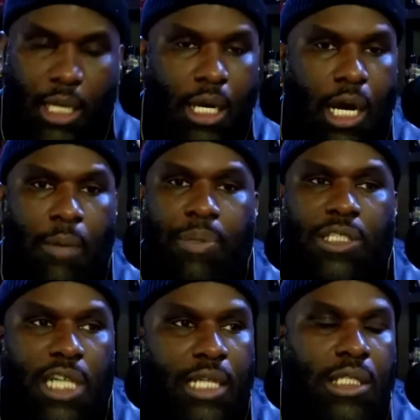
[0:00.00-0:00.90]

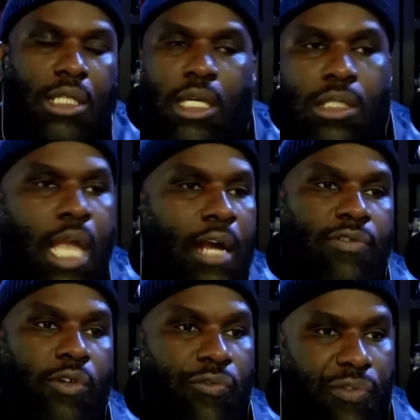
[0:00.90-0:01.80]
Projection is not a
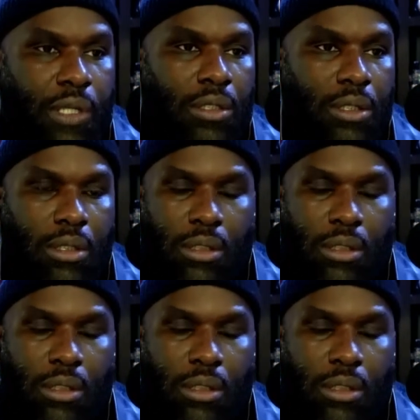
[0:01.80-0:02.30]
room filler.